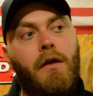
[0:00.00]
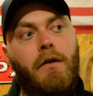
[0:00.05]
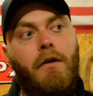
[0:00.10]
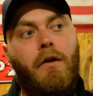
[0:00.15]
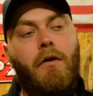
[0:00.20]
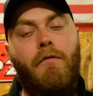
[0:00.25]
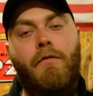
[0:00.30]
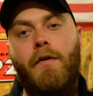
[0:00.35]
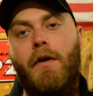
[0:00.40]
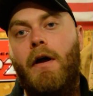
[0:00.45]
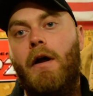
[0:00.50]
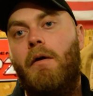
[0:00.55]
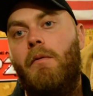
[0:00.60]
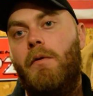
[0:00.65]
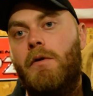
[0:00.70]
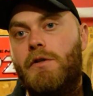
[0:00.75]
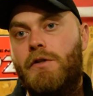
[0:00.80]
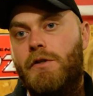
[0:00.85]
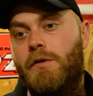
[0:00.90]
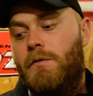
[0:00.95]
go figure out
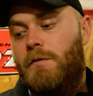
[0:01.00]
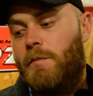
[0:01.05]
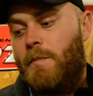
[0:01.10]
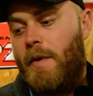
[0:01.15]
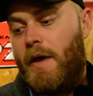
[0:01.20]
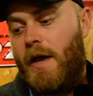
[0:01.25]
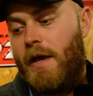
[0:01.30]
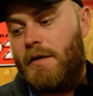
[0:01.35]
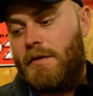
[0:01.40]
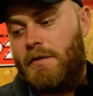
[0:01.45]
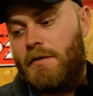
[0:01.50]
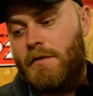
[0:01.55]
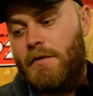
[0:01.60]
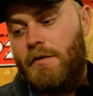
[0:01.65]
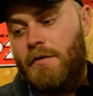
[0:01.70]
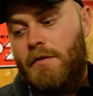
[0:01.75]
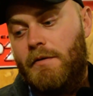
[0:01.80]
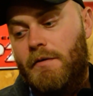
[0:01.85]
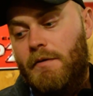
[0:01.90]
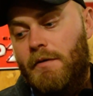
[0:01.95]
what shoots
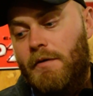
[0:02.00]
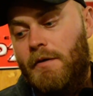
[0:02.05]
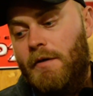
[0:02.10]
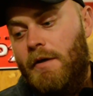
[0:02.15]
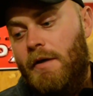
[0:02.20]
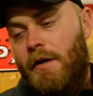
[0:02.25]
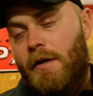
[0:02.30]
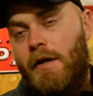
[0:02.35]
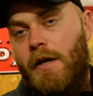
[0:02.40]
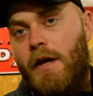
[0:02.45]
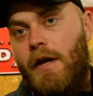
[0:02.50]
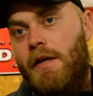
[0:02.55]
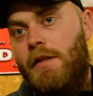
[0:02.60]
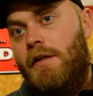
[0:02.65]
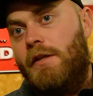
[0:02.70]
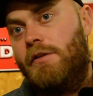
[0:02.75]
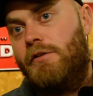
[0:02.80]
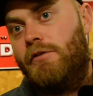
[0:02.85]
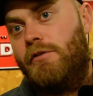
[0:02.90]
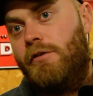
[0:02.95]
best, and
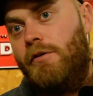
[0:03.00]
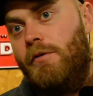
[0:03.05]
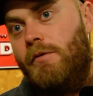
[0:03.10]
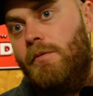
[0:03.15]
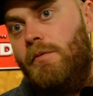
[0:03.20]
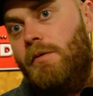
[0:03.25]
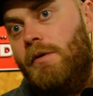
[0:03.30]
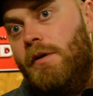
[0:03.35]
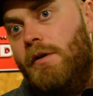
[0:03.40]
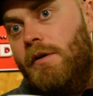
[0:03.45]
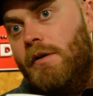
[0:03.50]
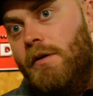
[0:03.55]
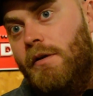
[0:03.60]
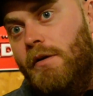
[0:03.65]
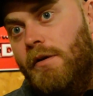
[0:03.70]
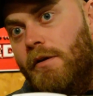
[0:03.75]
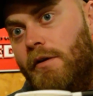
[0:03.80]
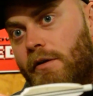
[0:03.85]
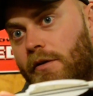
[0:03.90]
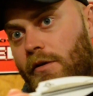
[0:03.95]
then tune.
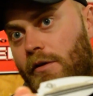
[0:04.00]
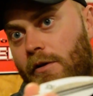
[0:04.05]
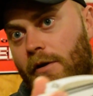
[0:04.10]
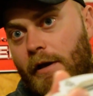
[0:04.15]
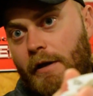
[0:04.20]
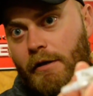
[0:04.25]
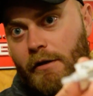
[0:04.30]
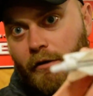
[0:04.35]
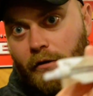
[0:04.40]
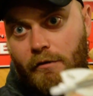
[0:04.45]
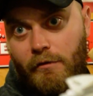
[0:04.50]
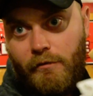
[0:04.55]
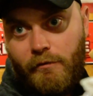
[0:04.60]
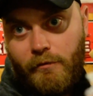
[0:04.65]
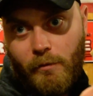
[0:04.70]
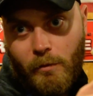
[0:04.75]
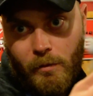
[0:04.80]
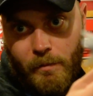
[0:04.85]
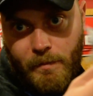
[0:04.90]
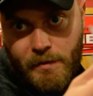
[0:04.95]
You got your
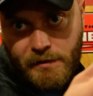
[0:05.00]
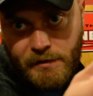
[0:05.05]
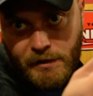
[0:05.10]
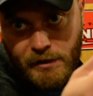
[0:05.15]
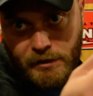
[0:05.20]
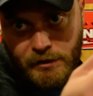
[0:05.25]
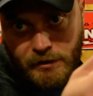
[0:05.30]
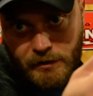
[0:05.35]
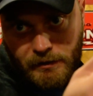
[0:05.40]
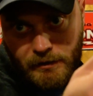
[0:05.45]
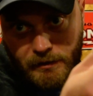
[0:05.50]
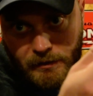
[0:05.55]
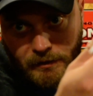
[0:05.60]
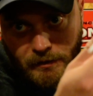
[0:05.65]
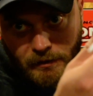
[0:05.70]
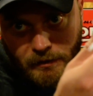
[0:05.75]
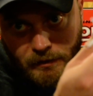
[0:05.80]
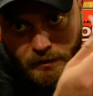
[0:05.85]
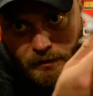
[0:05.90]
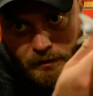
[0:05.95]
four
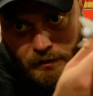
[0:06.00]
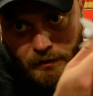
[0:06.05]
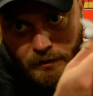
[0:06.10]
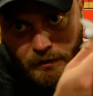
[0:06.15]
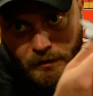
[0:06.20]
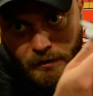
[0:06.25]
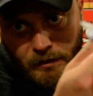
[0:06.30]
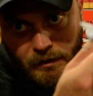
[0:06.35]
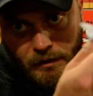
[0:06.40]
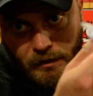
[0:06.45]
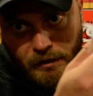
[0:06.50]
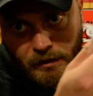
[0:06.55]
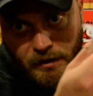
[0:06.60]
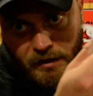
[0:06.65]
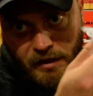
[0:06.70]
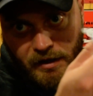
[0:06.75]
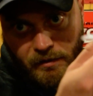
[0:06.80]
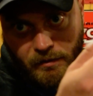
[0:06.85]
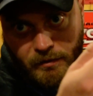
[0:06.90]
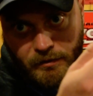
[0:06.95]
positions,
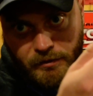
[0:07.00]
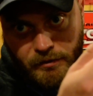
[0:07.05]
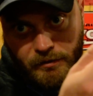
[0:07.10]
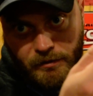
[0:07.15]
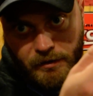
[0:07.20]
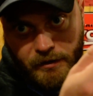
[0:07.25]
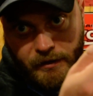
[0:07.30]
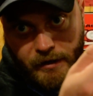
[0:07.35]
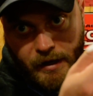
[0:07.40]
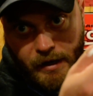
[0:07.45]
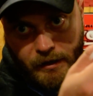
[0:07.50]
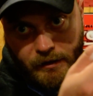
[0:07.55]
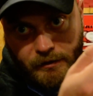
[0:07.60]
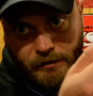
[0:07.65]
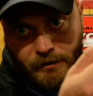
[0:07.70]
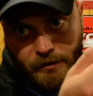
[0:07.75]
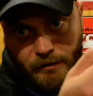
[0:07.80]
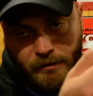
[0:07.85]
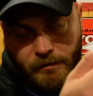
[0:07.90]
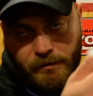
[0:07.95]
he wants you to not
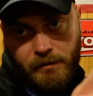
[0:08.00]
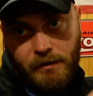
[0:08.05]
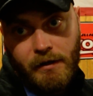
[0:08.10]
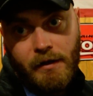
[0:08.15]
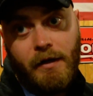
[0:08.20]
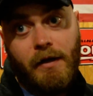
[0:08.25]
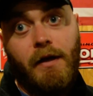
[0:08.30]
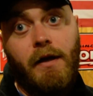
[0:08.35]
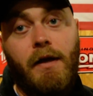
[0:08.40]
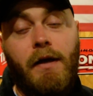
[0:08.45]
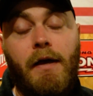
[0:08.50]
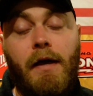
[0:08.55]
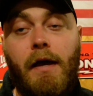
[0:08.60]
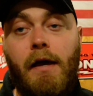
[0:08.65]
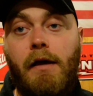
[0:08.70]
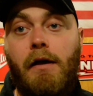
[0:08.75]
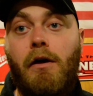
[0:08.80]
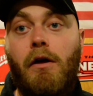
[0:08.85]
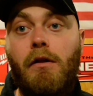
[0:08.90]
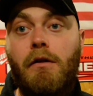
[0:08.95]
tune,
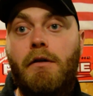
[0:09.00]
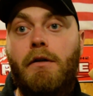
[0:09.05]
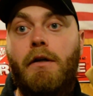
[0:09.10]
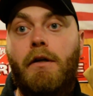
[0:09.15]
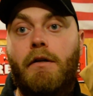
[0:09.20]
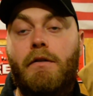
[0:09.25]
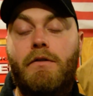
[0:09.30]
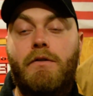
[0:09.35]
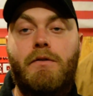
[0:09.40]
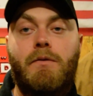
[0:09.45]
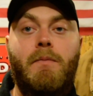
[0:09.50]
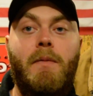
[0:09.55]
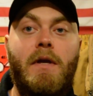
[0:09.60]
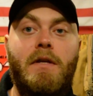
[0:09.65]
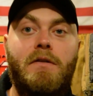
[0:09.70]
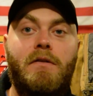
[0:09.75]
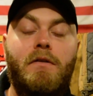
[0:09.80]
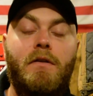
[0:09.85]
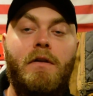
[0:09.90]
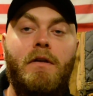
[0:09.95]
and call it good. So
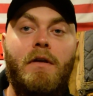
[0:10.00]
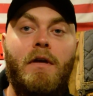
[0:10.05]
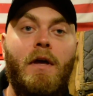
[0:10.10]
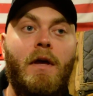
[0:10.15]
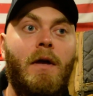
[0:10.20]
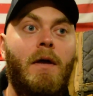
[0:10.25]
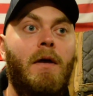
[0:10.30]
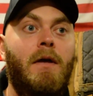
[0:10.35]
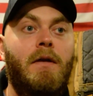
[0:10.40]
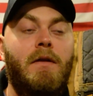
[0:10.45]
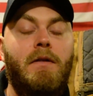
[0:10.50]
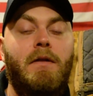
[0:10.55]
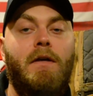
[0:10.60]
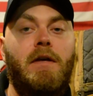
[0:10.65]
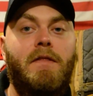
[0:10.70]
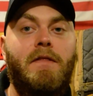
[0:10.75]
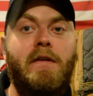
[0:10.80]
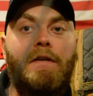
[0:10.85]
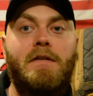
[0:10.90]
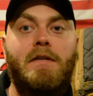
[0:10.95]
basically,
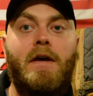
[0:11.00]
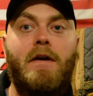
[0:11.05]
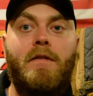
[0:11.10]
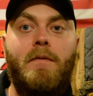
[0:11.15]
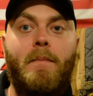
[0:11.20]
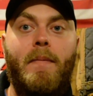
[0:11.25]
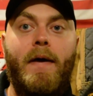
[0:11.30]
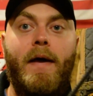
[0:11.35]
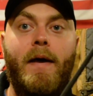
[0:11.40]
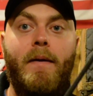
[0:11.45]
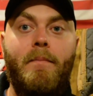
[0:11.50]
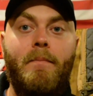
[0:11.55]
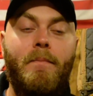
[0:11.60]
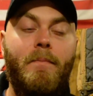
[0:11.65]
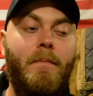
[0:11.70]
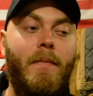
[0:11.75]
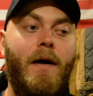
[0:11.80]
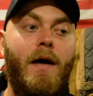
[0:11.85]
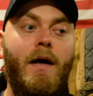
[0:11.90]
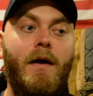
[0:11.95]
you get these out of the
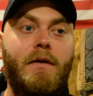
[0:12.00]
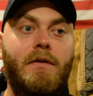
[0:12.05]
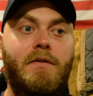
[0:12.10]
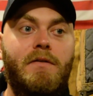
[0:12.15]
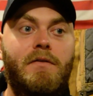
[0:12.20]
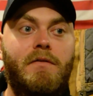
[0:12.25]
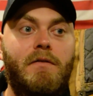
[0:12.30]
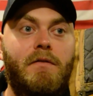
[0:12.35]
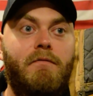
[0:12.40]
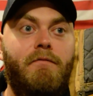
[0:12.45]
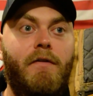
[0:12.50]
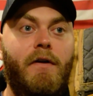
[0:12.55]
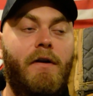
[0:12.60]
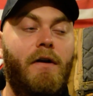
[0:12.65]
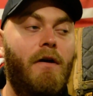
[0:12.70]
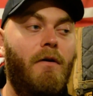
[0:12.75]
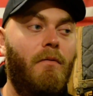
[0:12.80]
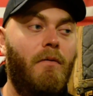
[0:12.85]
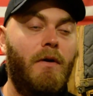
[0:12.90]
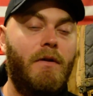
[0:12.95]
box,
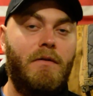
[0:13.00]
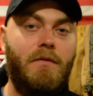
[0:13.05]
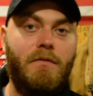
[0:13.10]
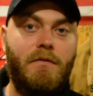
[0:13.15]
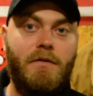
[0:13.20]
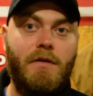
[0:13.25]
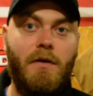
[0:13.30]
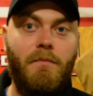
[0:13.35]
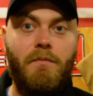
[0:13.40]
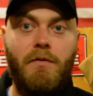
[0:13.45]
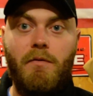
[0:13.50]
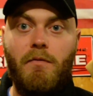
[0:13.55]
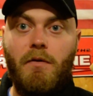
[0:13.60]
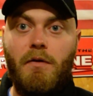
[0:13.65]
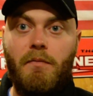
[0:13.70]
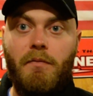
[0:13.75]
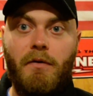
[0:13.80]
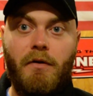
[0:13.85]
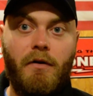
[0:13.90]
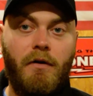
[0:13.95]
figure out what tip you
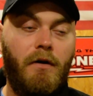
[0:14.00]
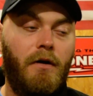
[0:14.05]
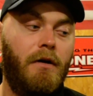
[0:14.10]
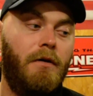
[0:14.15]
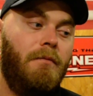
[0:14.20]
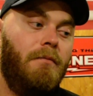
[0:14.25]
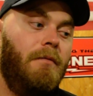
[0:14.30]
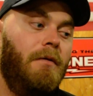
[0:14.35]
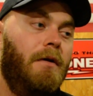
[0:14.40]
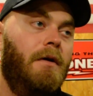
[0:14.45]
want to put on,